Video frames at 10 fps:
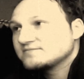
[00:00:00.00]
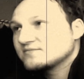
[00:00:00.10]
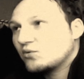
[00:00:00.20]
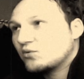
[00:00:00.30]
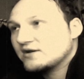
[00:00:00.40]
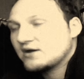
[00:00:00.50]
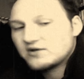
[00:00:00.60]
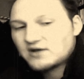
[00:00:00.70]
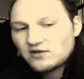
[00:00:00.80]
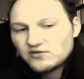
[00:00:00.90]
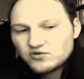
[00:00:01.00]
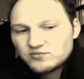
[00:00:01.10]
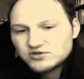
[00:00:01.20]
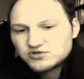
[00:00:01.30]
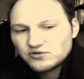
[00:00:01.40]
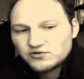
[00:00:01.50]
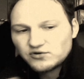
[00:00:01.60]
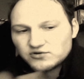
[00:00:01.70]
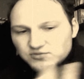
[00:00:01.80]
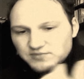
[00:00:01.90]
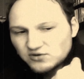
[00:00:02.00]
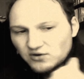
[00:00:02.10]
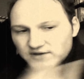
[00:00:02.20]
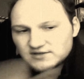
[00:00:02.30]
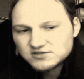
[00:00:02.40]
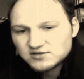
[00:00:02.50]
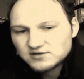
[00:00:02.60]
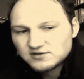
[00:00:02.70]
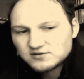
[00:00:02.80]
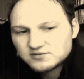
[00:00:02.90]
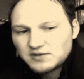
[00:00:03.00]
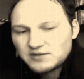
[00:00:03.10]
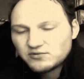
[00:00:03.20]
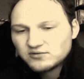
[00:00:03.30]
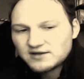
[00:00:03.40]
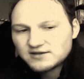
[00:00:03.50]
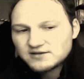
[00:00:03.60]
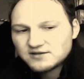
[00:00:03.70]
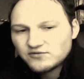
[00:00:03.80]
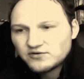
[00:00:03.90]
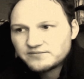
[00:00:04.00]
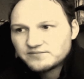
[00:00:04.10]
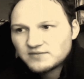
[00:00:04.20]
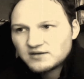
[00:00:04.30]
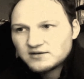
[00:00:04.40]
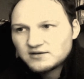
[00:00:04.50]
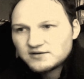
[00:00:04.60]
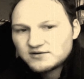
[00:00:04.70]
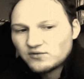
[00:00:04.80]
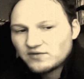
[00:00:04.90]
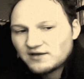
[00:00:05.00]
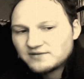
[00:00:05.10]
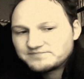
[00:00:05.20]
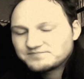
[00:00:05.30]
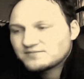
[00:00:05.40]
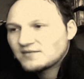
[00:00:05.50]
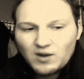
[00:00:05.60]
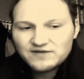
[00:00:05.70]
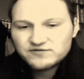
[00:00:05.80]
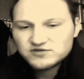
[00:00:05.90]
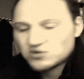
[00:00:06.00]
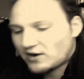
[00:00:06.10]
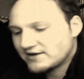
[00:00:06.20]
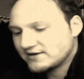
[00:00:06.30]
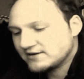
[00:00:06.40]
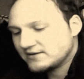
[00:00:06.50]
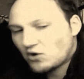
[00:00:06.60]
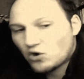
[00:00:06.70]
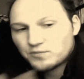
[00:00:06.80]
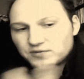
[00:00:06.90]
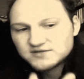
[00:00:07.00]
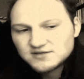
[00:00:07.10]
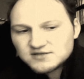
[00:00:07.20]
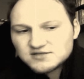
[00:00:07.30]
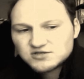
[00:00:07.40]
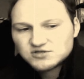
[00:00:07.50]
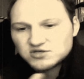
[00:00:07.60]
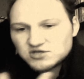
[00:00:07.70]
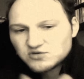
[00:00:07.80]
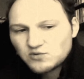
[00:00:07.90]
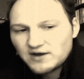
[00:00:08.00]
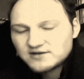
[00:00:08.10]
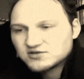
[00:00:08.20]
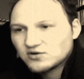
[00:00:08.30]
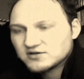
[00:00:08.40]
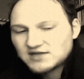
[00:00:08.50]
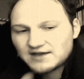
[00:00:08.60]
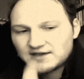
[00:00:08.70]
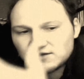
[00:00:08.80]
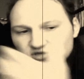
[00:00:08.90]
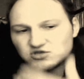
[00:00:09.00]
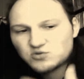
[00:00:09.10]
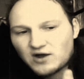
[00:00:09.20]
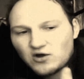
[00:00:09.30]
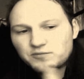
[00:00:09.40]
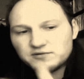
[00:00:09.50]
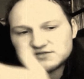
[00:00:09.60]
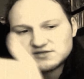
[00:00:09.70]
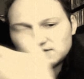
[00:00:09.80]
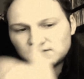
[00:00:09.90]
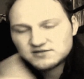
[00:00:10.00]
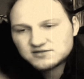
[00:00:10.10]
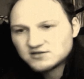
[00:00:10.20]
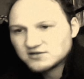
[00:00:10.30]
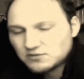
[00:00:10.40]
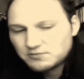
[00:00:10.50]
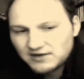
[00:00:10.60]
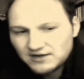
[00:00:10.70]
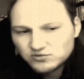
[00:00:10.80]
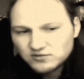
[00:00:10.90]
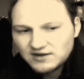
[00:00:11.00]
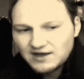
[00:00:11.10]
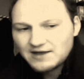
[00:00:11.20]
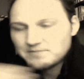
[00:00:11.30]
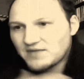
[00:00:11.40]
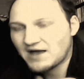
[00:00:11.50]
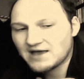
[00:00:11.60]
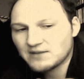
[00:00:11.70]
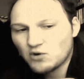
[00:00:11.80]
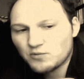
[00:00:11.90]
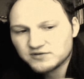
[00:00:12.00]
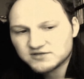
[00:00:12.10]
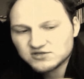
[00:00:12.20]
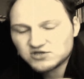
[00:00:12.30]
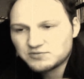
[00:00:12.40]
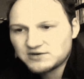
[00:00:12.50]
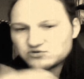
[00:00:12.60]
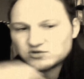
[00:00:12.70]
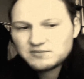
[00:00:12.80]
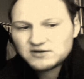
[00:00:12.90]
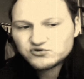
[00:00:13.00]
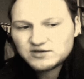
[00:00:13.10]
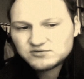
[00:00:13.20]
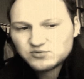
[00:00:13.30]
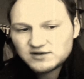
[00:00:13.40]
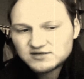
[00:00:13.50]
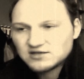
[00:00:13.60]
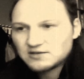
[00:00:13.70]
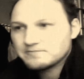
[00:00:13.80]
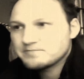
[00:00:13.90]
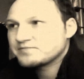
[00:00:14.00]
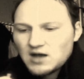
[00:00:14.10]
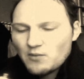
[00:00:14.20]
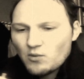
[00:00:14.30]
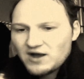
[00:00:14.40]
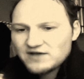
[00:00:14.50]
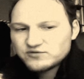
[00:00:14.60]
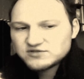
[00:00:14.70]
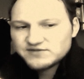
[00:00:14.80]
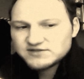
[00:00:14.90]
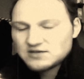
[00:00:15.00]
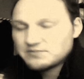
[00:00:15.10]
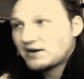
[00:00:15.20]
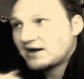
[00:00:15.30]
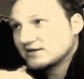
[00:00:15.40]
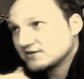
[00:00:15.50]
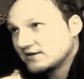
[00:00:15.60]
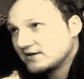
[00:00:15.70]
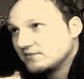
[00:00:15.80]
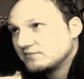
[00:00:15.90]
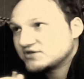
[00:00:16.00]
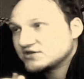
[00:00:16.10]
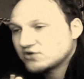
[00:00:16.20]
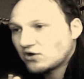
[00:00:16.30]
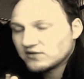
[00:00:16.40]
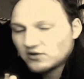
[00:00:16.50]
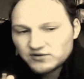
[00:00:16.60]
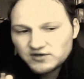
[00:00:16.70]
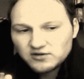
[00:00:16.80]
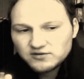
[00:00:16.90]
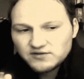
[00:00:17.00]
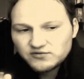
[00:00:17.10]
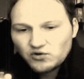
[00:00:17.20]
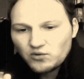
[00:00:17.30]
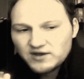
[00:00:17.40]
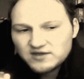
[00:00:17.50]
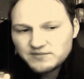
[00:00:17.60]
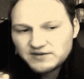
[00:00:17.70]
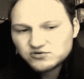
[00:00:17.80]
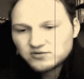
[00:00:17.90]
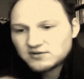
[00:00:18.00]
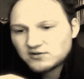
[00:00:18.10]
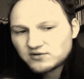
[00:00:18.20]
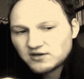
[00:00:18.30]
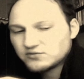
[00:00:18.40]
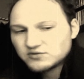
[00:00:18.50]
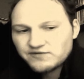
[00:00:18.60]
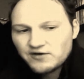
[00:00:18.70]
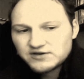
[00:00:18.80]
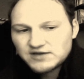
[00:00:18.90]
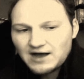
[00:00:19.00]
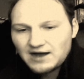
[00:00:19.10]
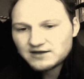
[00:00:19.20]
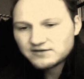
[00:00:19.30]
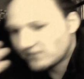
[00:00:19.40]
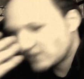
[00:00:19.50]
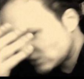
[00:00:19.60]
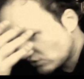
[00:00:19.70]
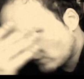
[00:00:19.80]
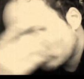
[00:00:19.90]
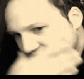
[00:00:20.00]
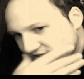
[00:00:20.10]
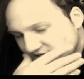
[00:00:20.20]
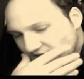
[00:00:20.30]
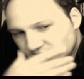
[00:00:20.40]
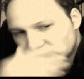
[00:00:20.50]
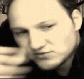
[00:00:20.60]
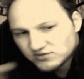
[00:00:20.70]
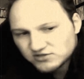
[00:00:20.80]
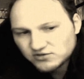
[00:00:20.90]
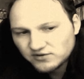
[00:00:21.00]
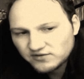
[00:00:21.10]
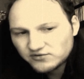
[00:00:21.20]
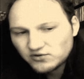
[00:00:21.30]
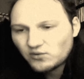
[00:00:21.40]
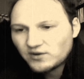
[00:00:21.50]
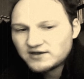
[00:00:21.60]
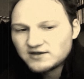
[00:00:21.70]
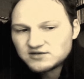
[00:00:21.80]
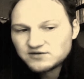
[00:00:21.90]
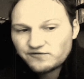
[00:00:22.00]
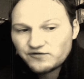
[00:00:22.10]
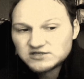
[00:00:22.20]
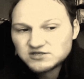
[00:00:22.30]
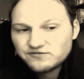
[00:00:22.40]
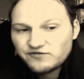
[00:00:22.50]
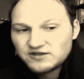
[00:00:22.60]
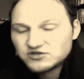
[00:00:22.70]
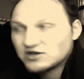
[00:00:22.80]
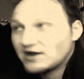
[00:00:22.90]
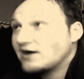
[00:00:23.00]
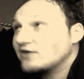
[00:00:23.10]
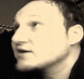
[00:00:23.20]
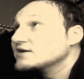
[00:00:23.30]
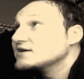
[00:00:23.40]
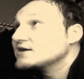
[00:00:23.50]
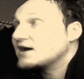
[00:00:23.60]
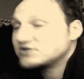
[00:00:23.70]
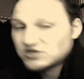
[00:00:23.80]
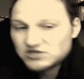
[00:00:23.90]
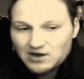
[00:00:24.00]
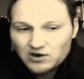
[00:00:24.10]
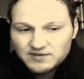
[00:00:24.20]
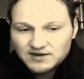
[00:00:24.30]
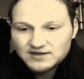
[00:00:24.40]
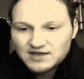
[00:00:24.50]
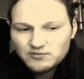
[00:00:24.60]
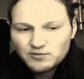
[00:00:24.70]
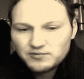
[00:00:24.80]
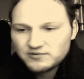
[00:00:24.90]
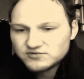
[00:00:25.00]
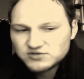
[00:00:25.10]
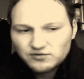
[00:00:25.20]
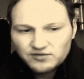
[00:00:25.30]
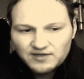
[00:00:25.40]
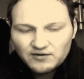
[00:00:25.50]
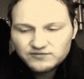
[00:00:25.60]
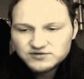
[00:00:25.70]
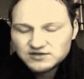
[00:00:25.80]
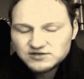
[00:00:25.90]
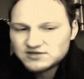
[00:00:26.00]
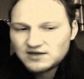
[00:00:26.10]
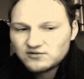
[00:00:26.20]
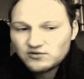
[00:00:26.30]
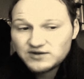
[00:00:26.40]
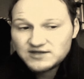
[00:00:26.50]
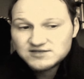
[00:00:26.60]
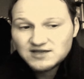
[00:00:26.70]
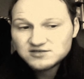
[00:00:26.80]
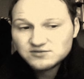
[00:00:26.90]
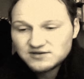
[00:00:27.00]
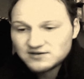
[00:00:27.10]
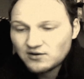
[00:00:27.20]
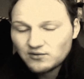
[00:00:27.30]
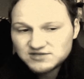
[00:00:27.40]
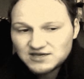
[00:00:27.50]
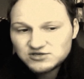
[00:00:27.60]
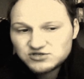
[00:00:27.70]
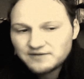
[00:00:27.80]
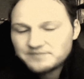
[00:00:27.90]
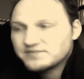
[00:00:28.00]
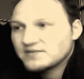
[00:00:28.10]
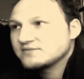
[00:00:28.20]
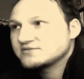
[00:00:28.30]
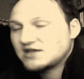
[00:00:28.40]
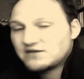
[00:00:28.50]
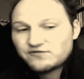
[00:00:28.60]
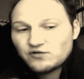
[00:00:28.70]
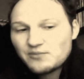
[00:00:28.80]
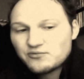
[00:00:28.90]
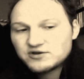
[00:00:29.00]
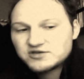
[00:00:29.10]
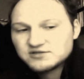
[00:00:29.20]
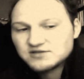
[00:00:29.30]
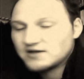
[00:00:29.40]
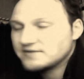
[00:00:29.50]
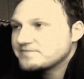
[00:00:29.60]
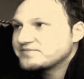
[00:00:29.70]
But when I went out the room and shut the door, she'd be talking to people, like, in the room, no one there. My wife was quite open to this. She's quite sort of psychic, and she's quite open to the supernatural. And I am open to the supernatural in my dreams when I sleep. And my wife was visited by, she saw a little girl in the doorway in the bedroom. A little girl. It was very dark, very sort of like sad, and she was stood in the doorway, and it freaked the shit out of her. And she shouted at me, and I came up, and there was nothing there, obviously. And she said, look, we need to get something, I'm seeing shit. I'm seeing full apparitions here.